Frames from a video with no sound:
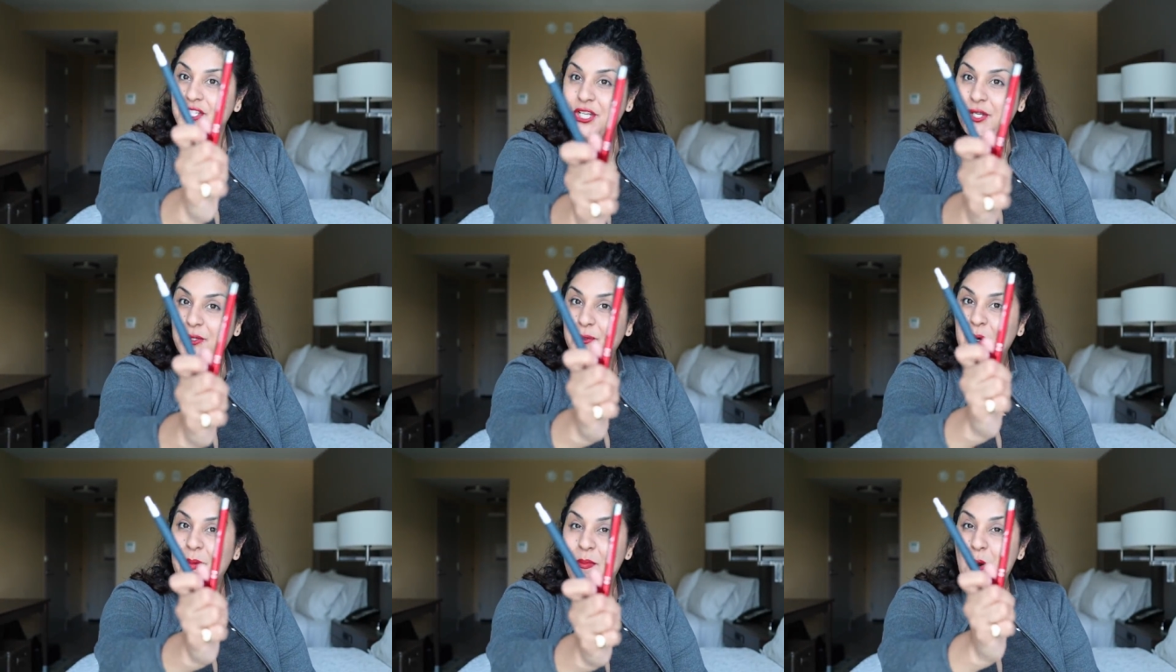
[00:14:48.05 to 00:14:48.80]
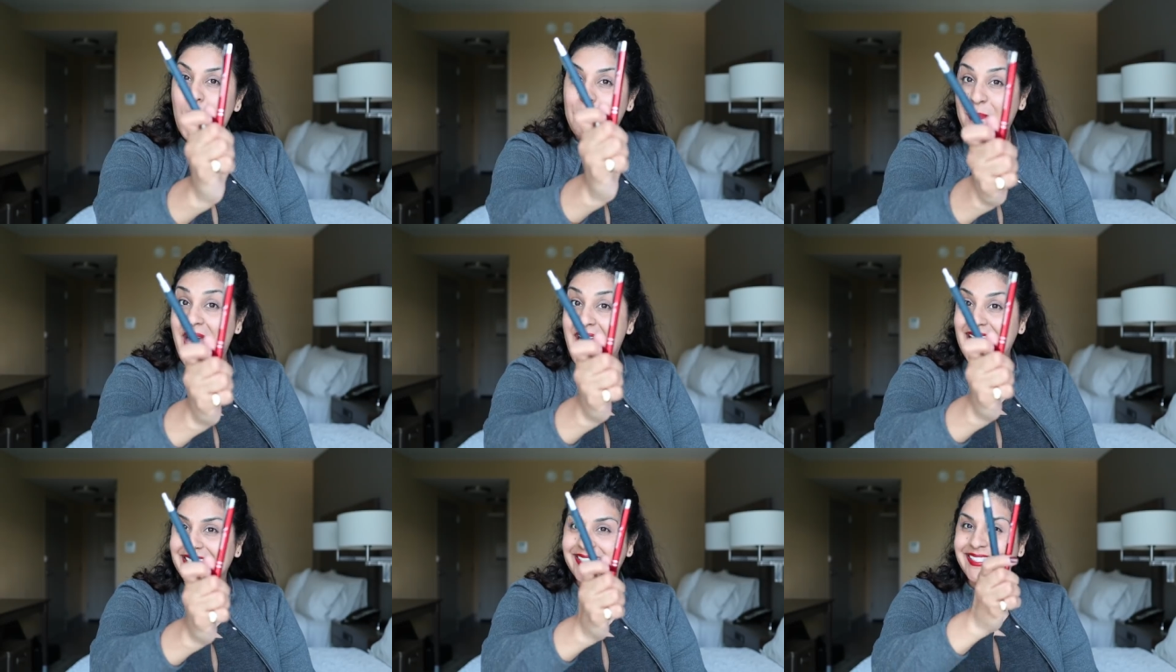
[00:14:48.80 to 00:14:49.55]
Two more
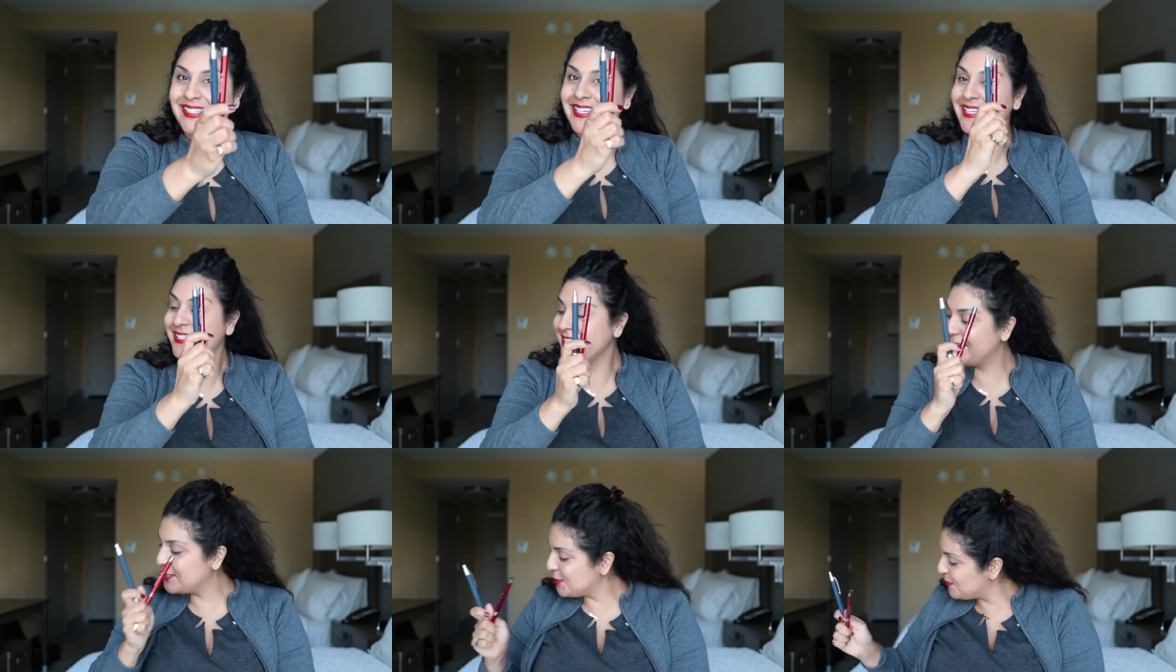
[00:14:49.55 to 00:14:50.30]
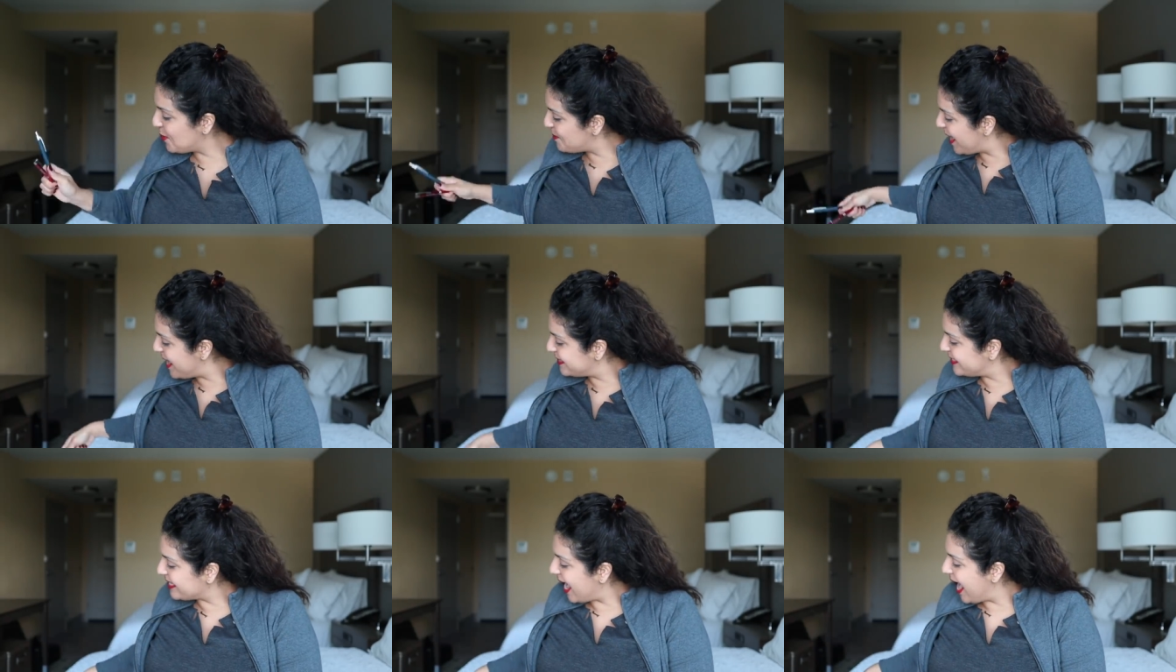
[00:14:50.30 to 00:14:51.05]
pens Two more
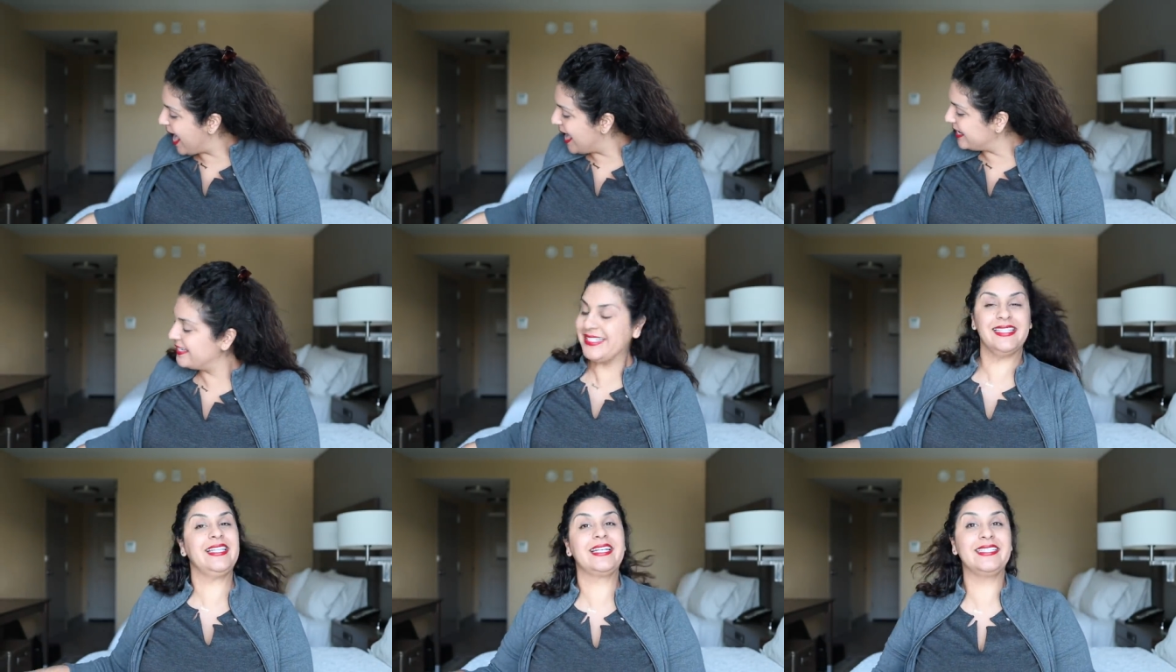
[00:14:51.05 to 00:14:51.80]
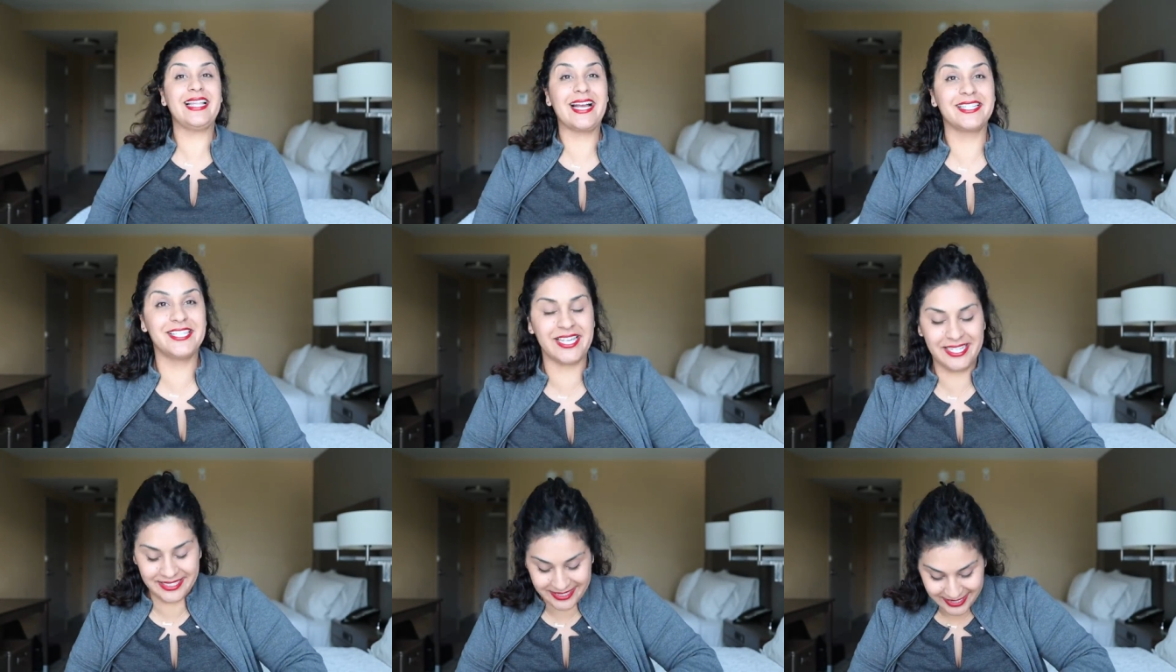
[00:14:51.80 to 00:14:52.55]
pens to add to the
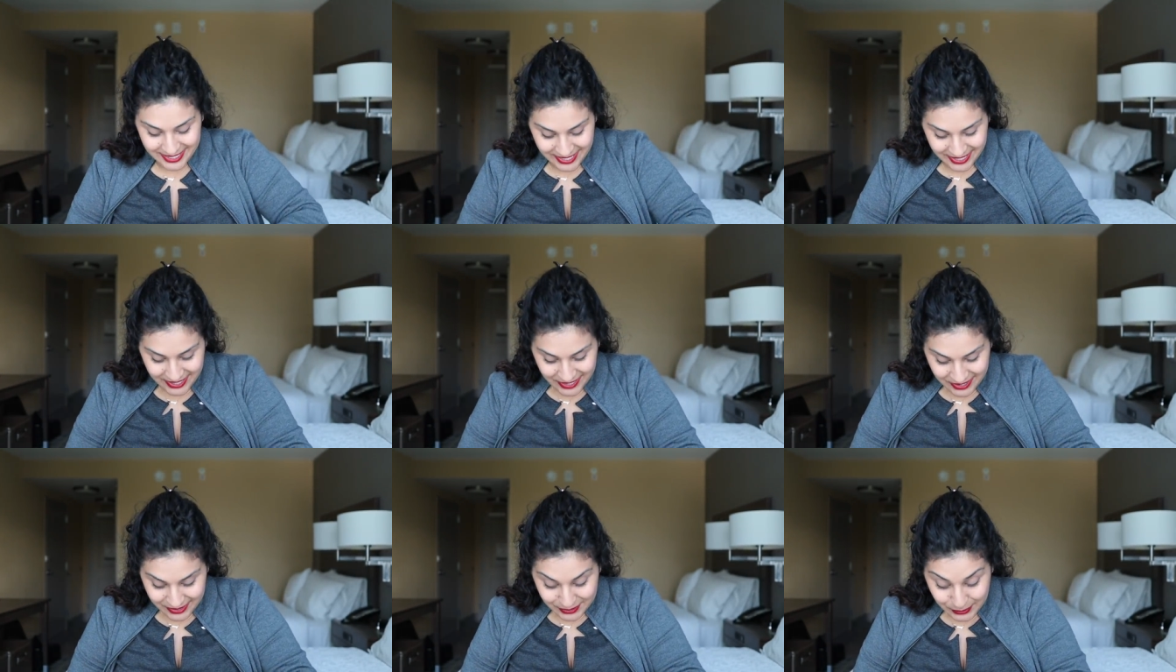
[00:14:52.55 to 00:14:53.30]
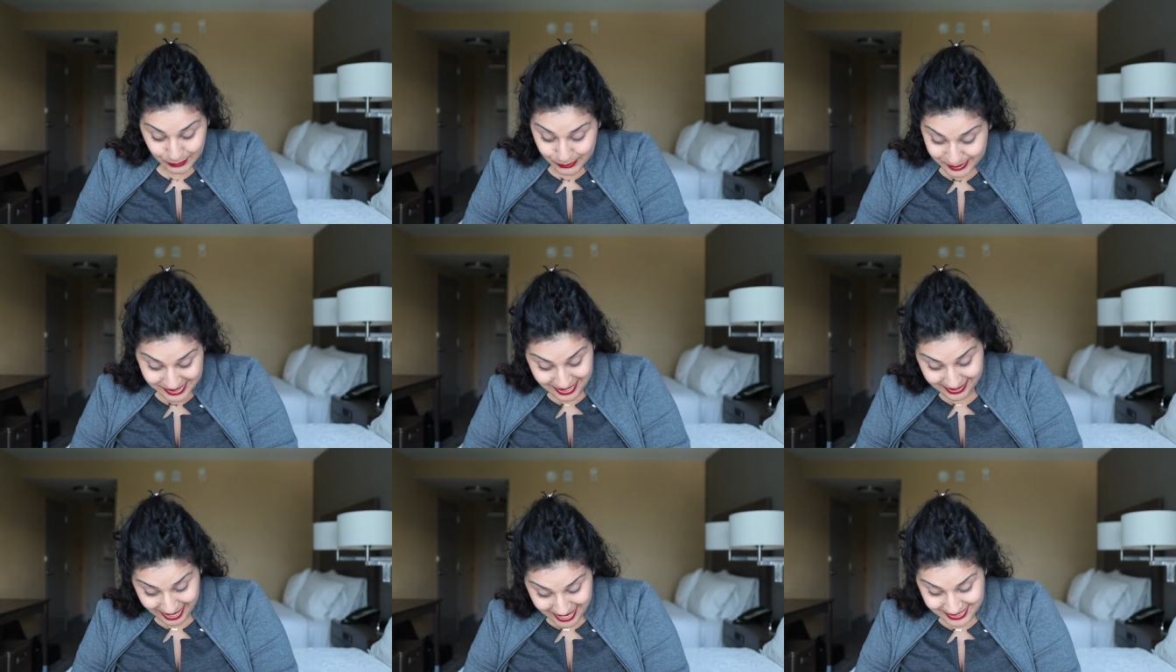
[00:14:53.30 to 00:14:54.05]
collection. Who's
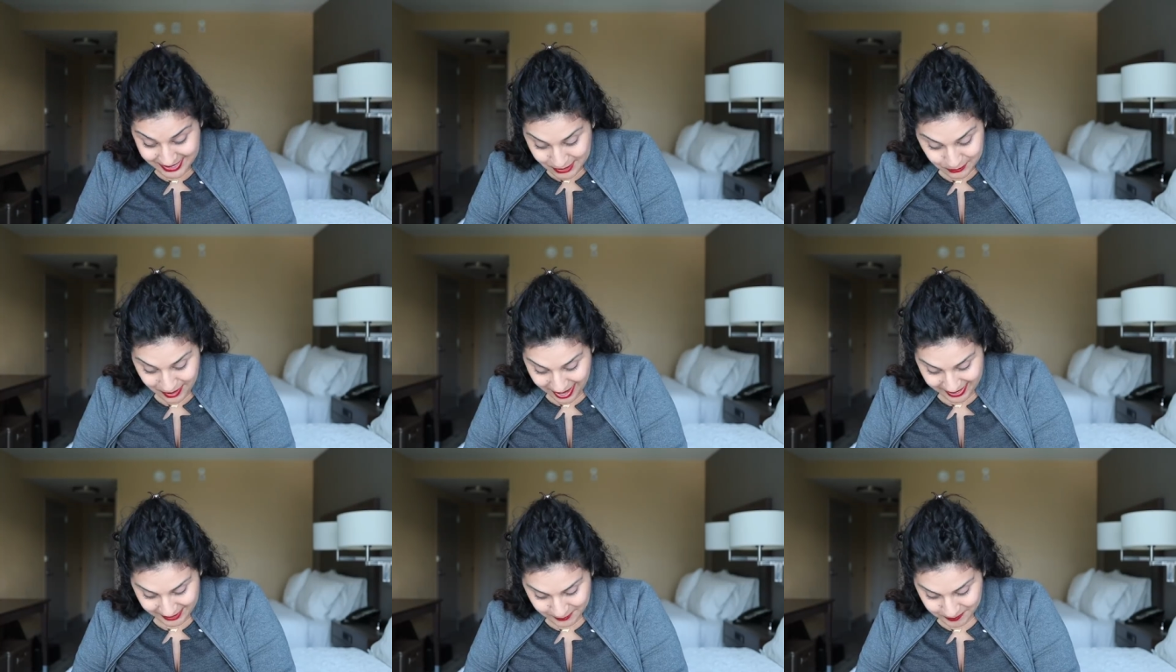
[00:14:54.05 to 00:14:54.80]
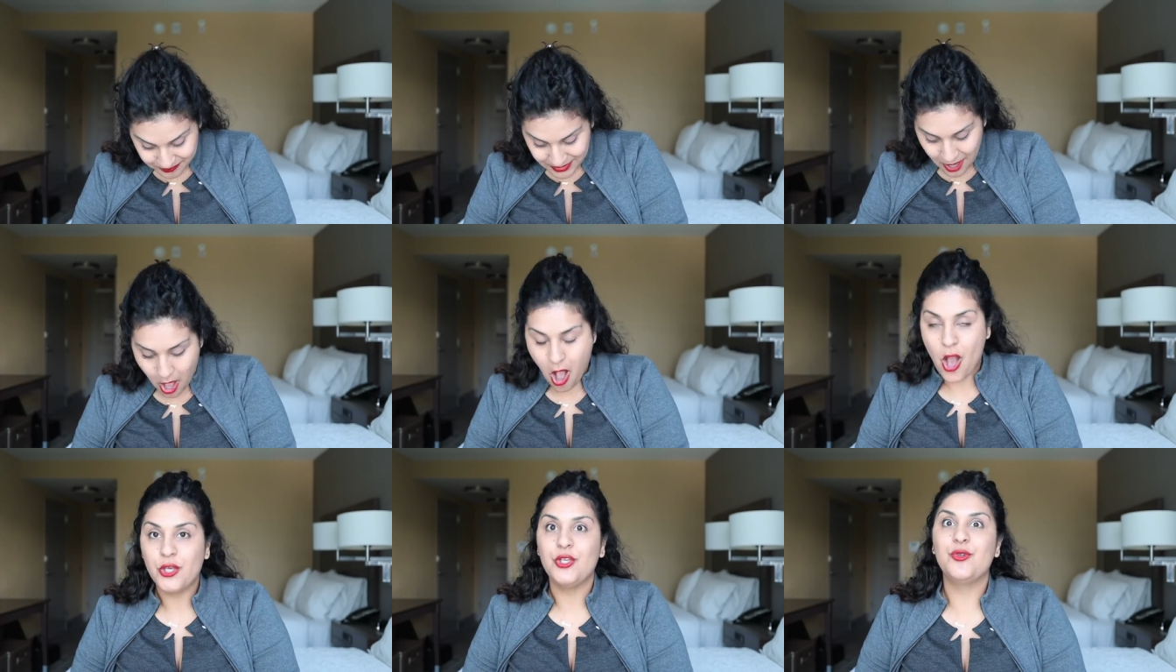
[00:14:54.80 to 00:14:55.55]
guessed right?
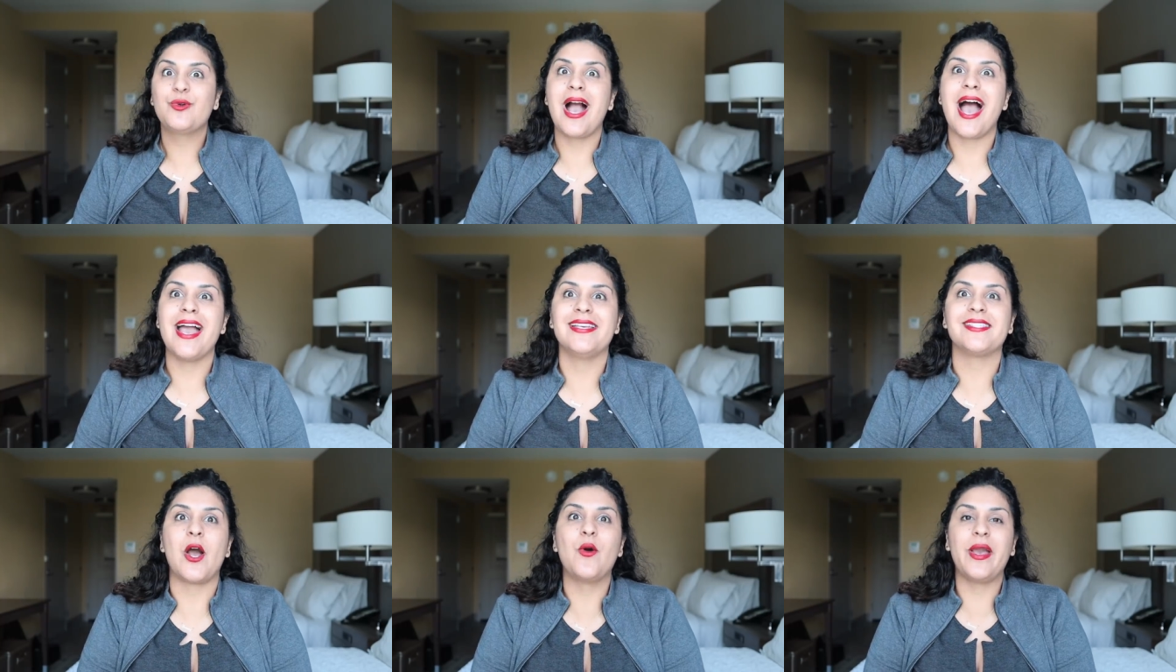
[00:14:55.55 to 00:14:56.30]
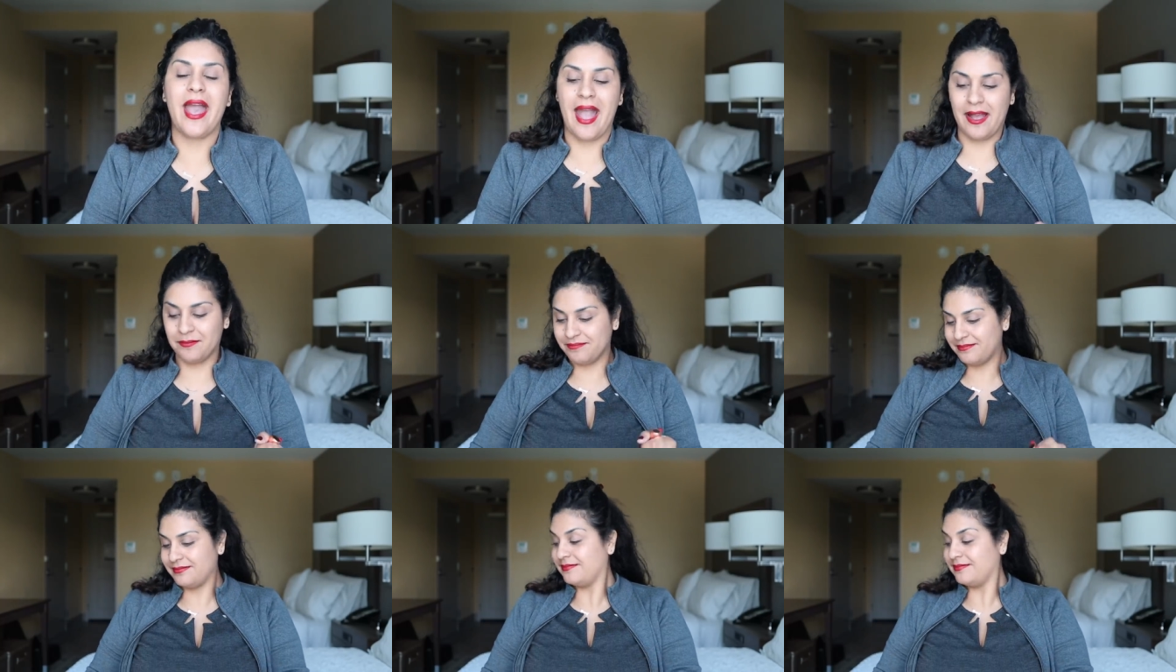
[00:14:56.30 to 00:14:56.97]
You guys, okay.